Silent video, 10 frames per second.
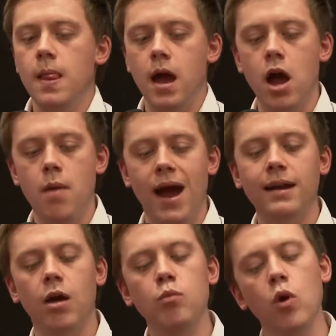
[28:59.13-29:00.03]
Um, and,
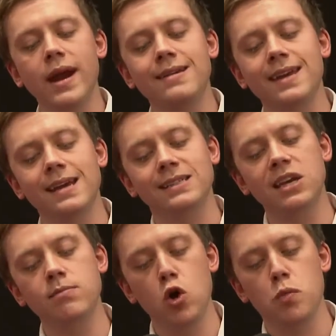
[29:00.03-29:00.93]
and what he did is
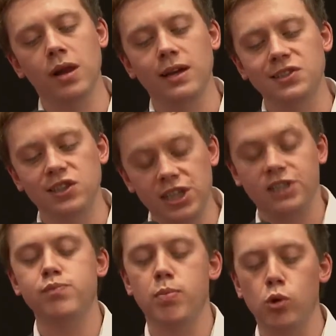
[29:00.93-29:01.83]
he mobilized
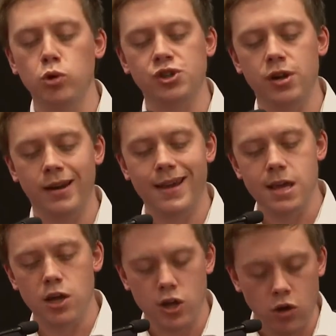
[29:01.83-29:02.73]

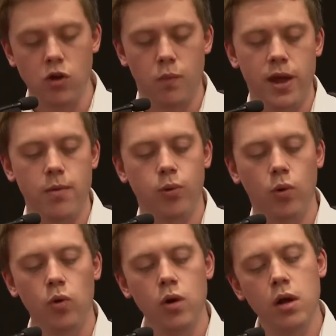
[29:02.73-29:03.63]
disproportionately younger people.